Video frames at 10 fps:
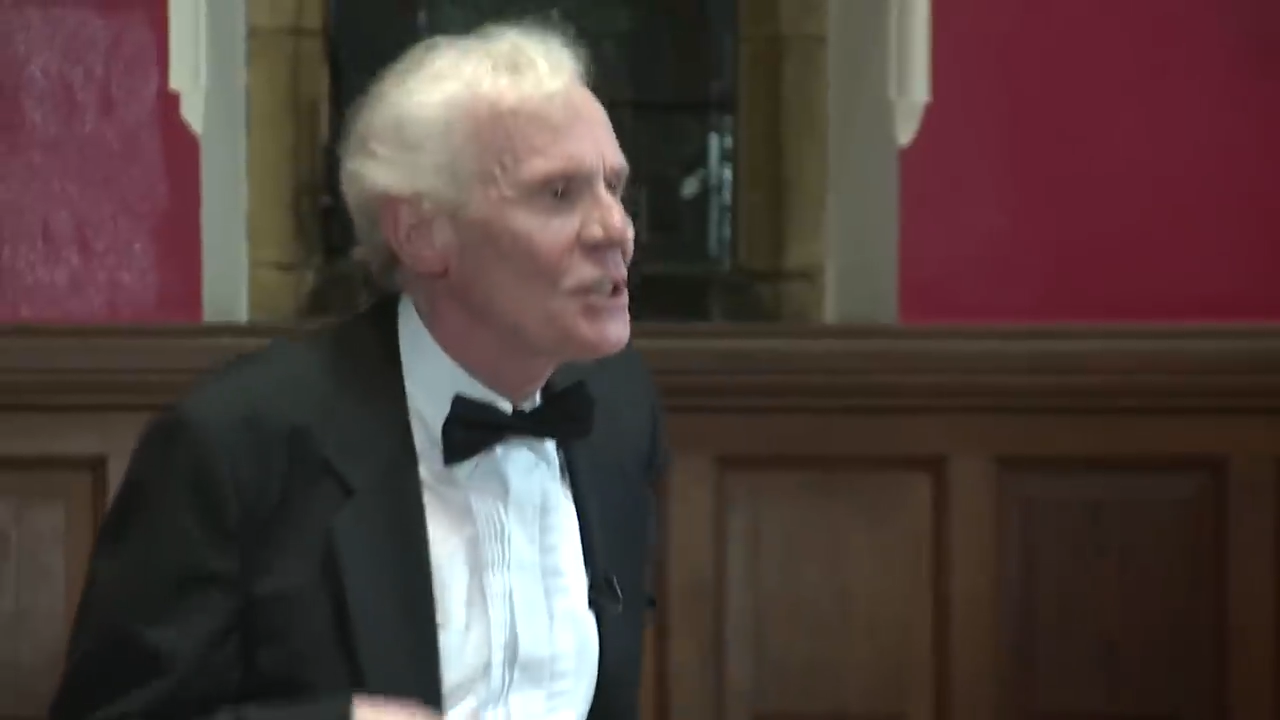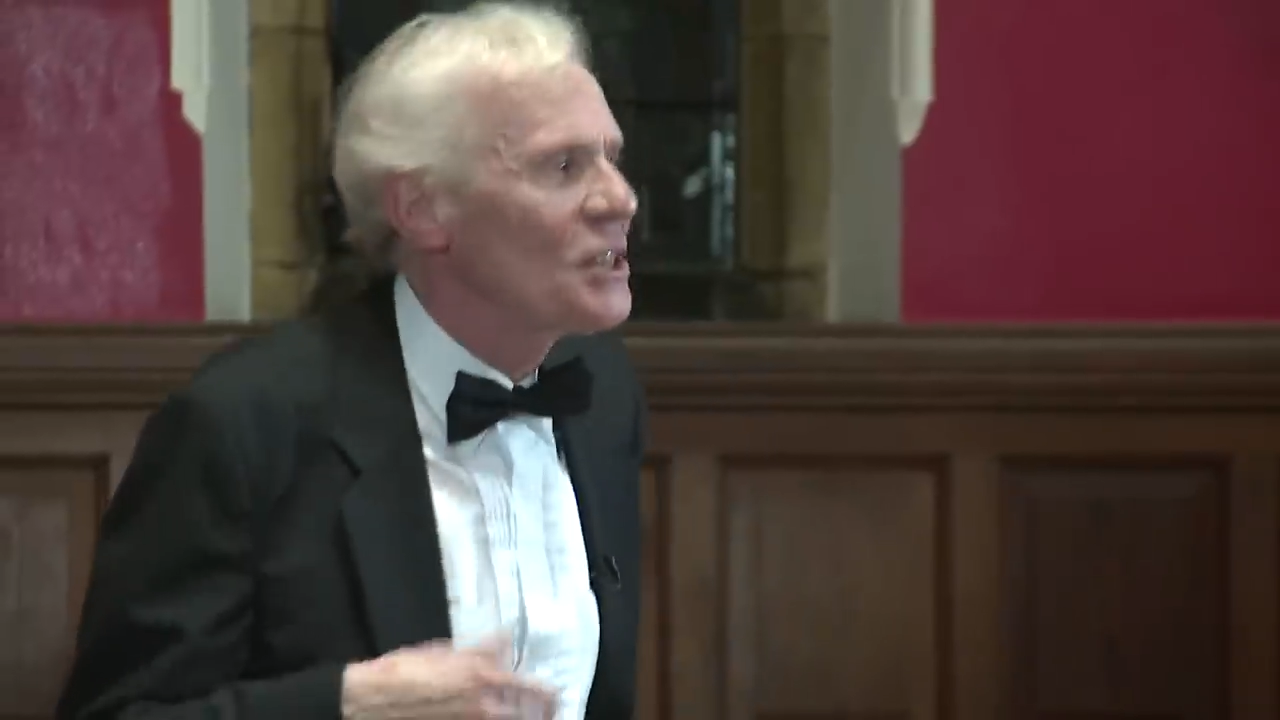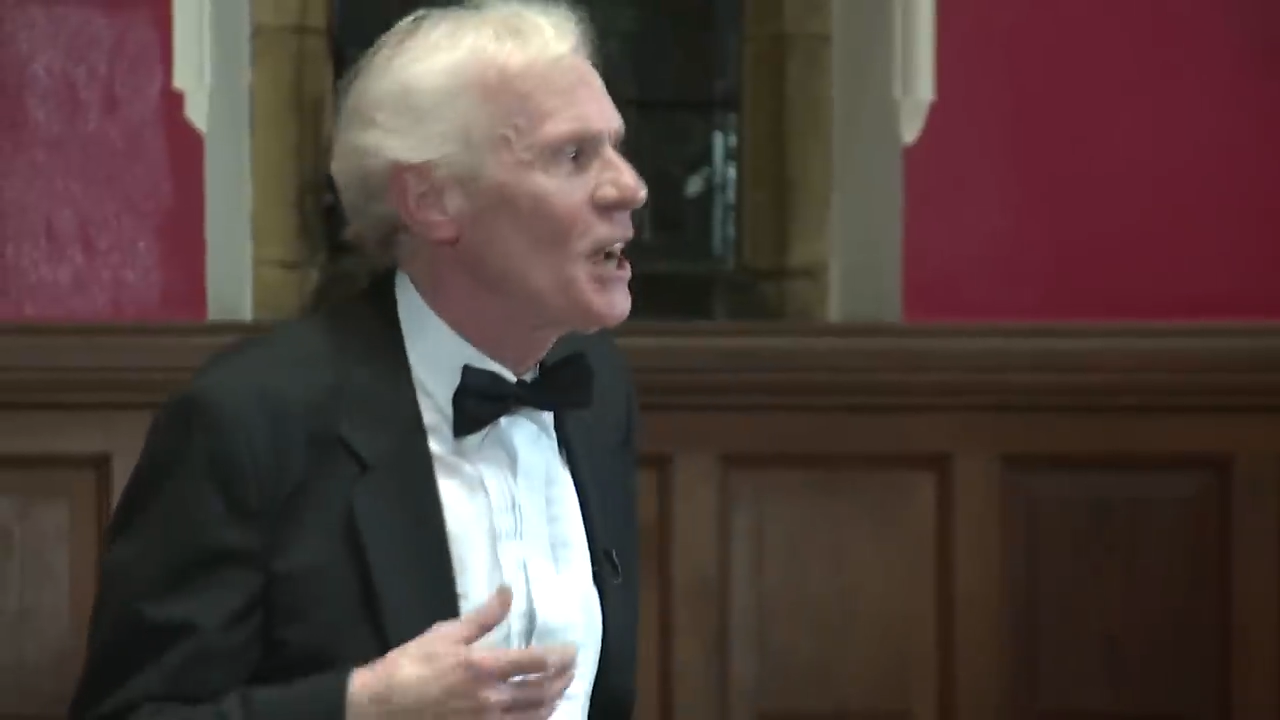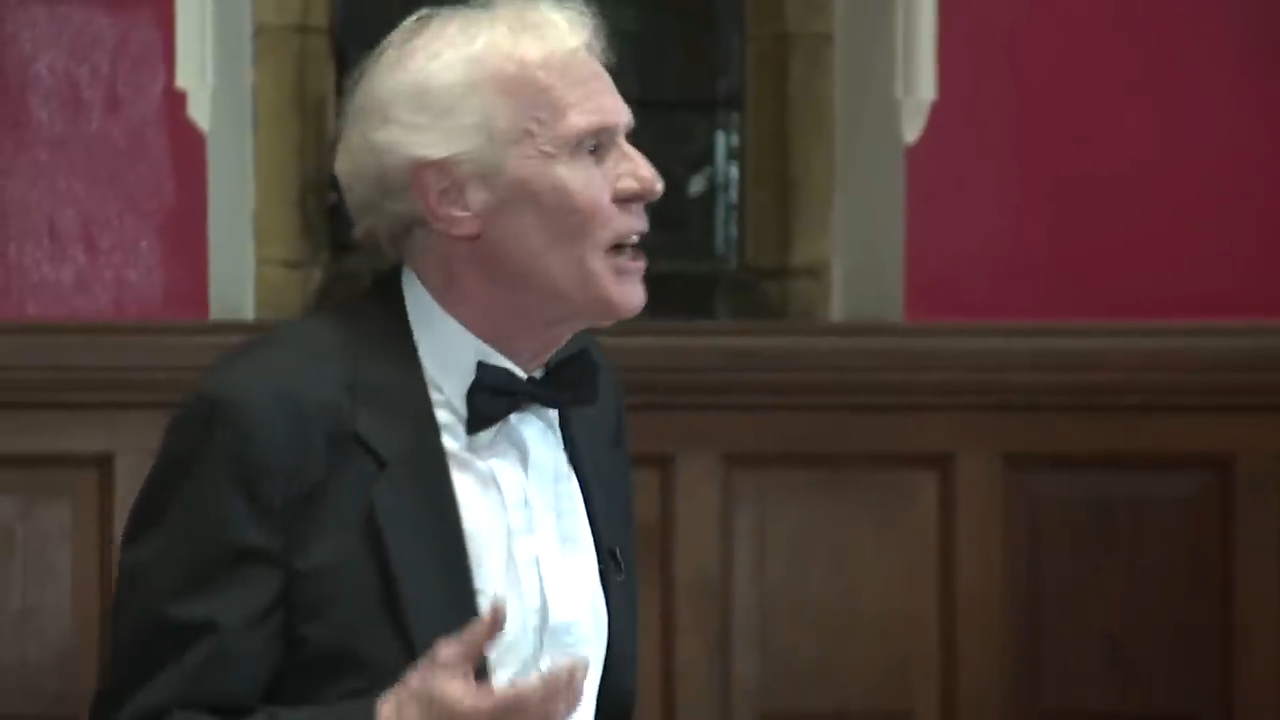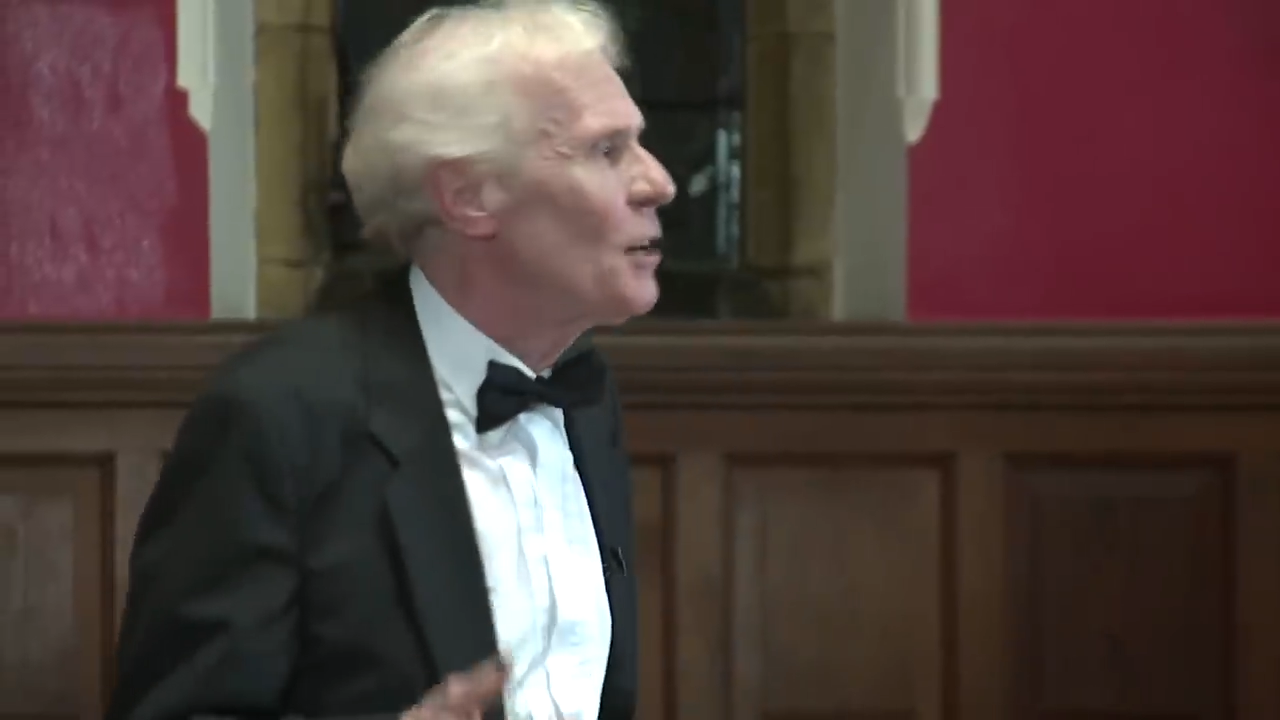
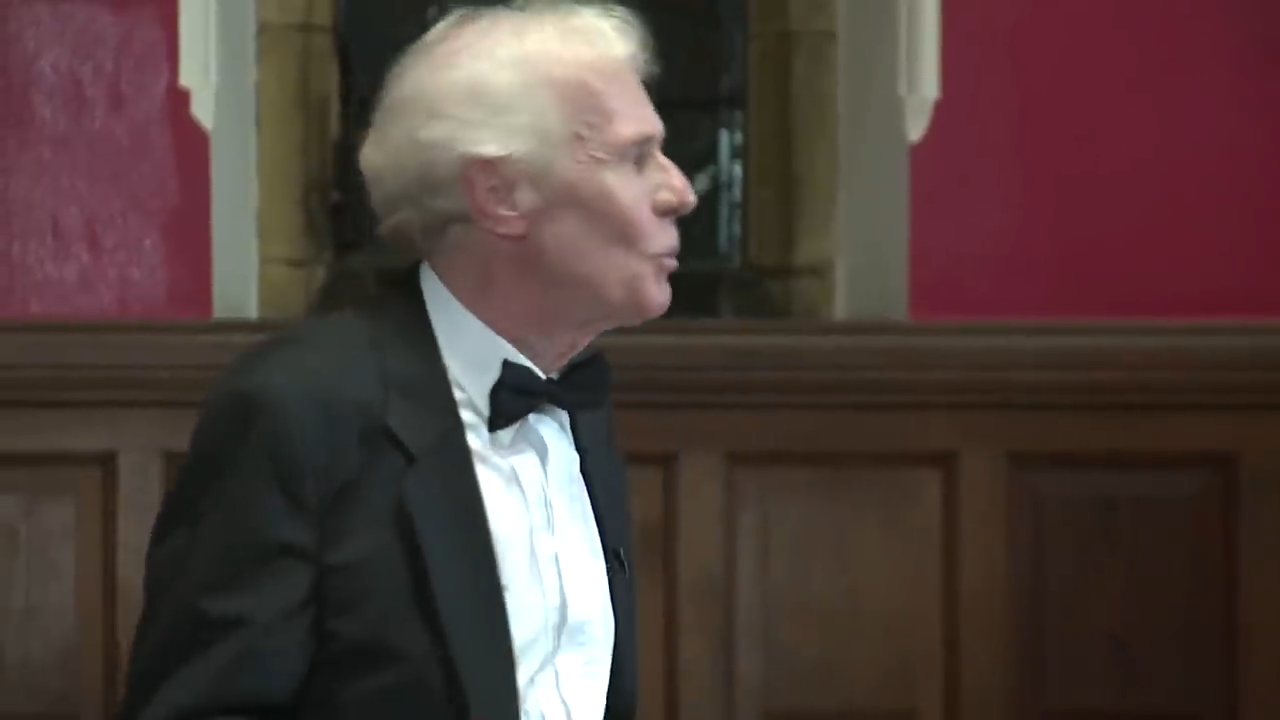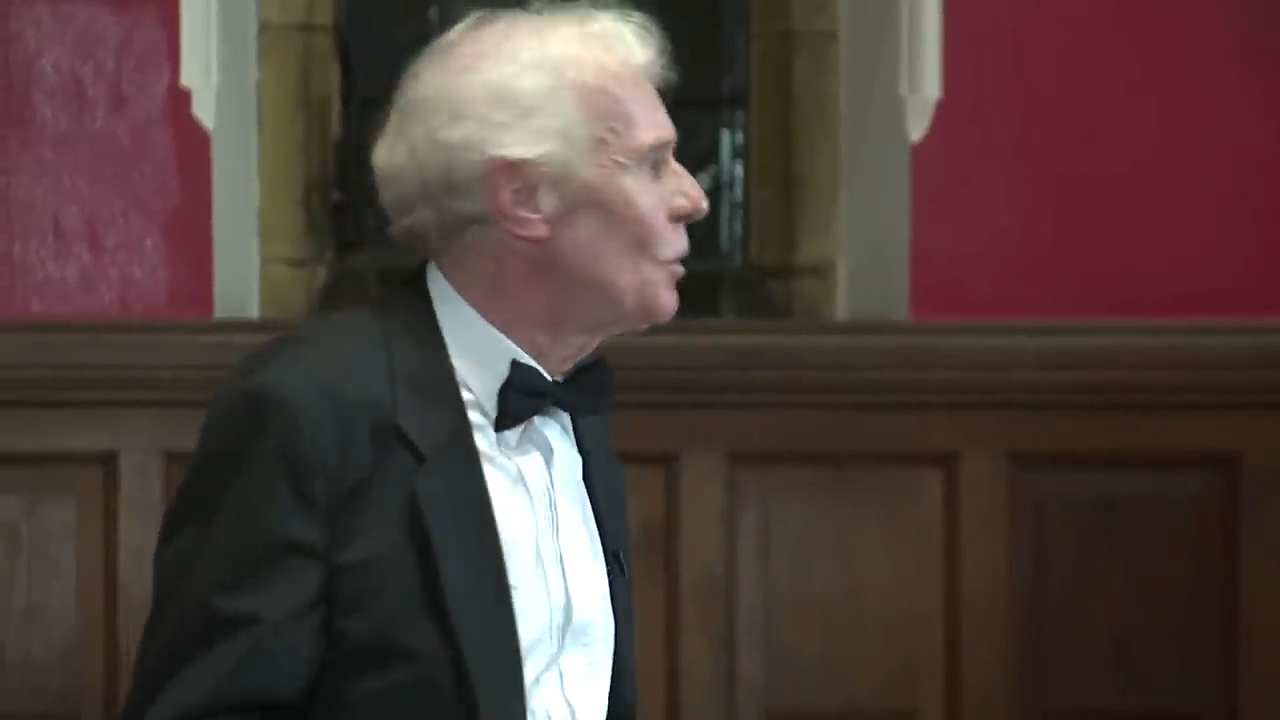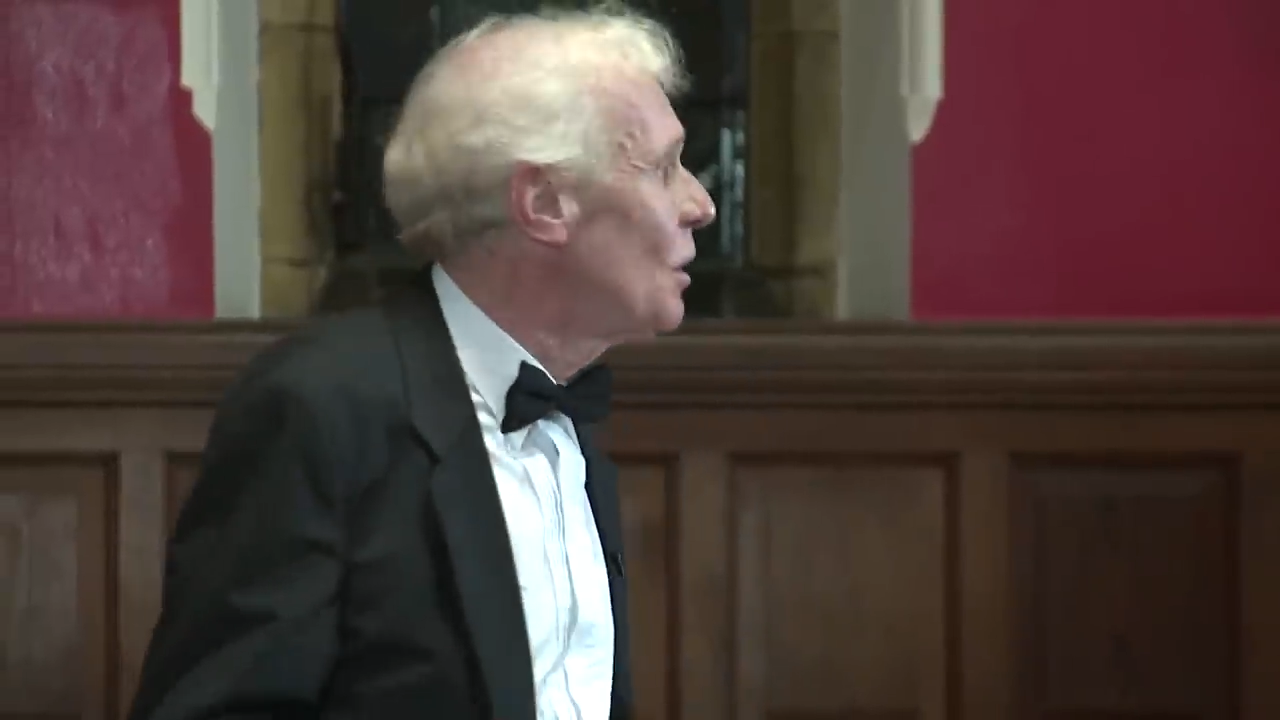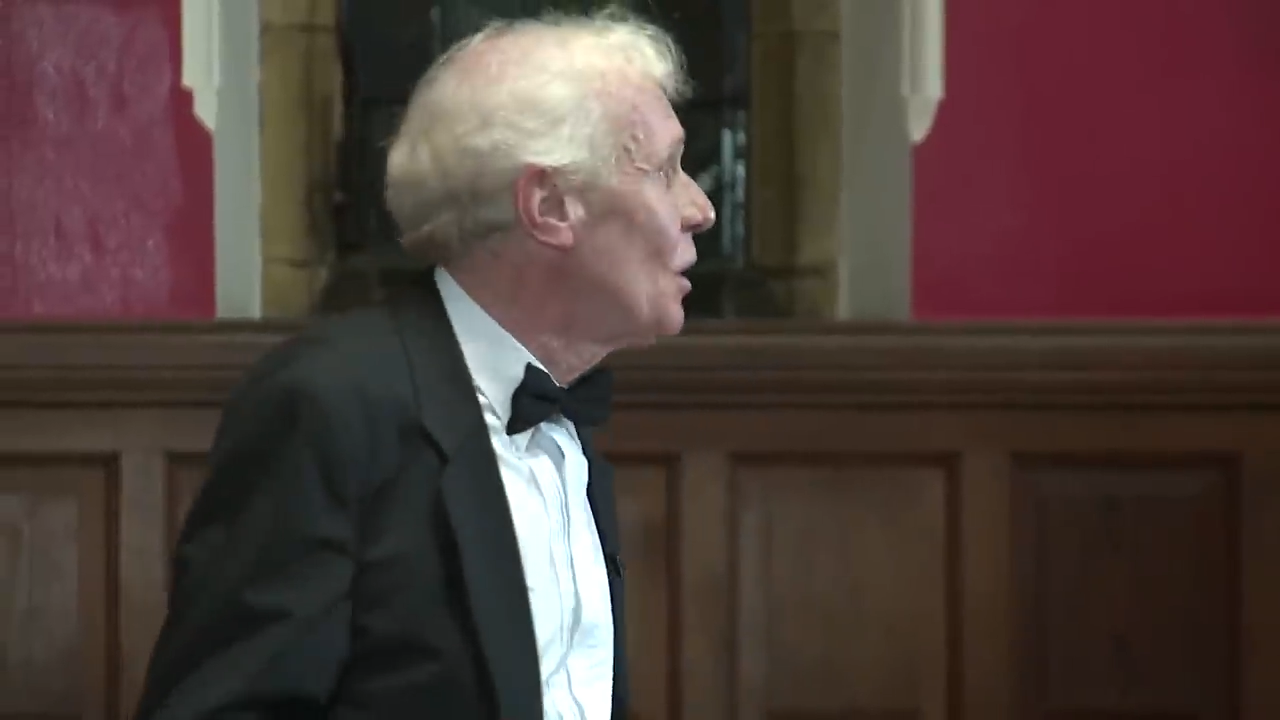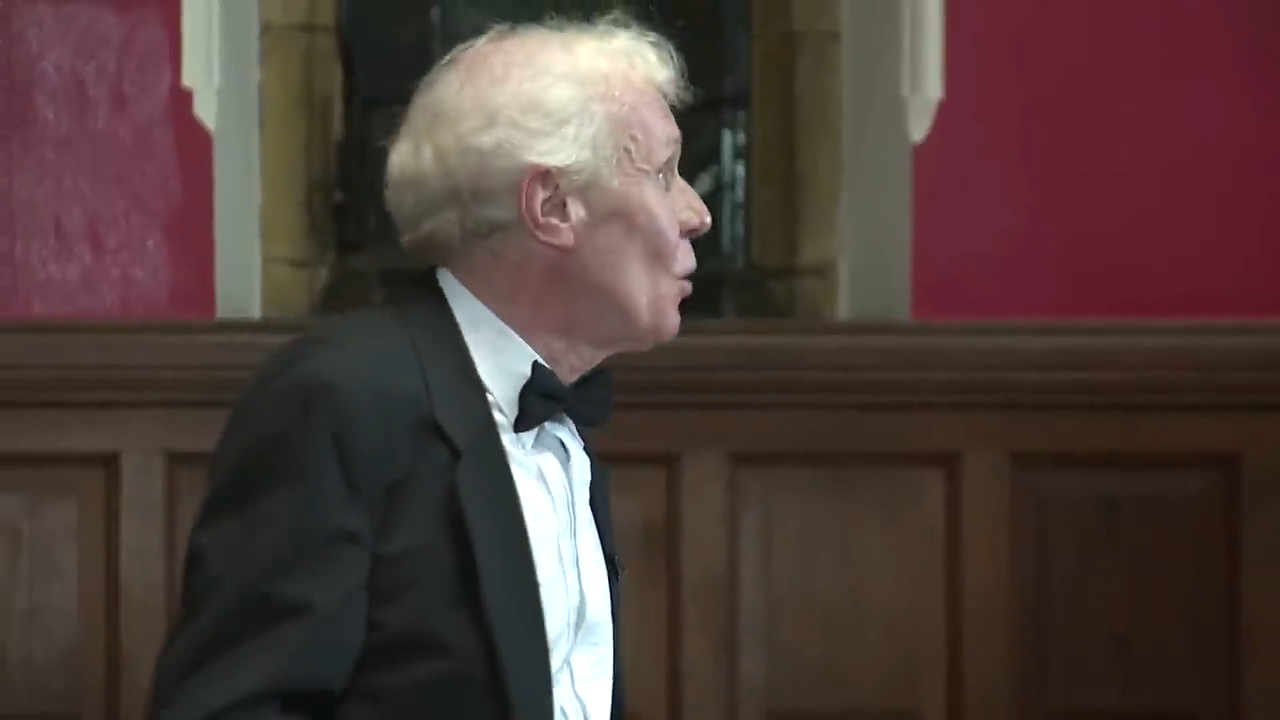
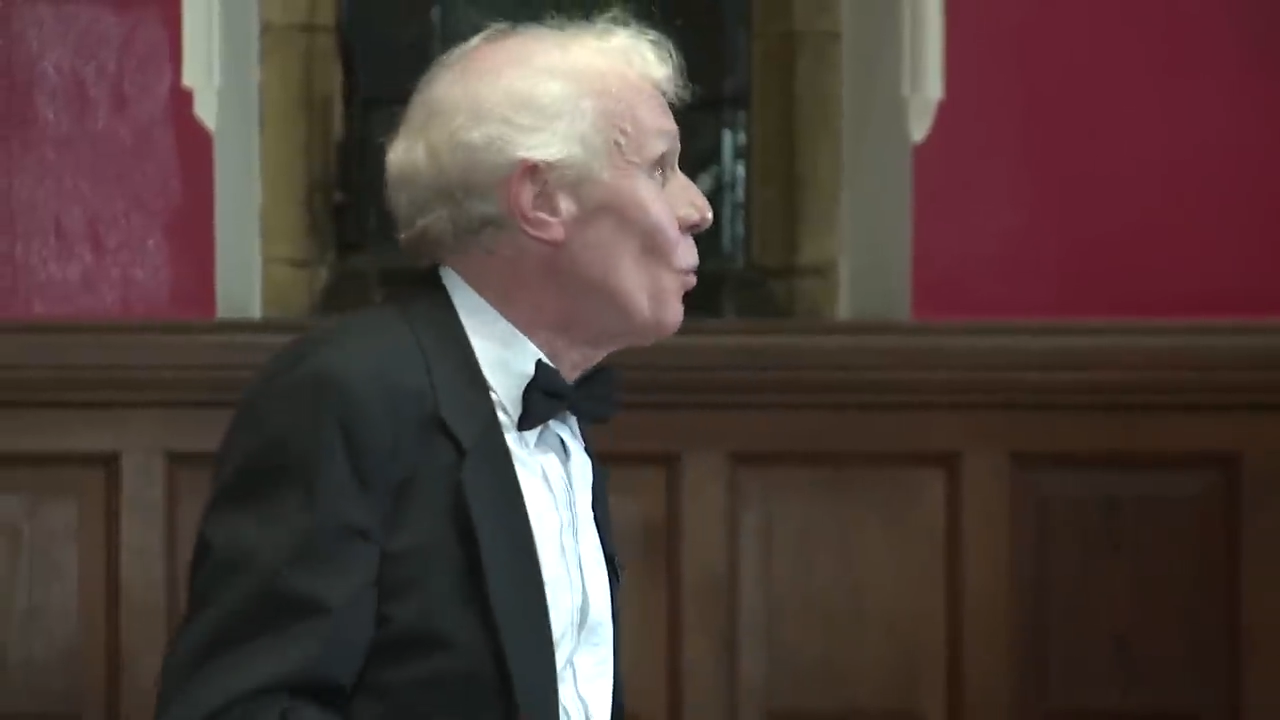desirable,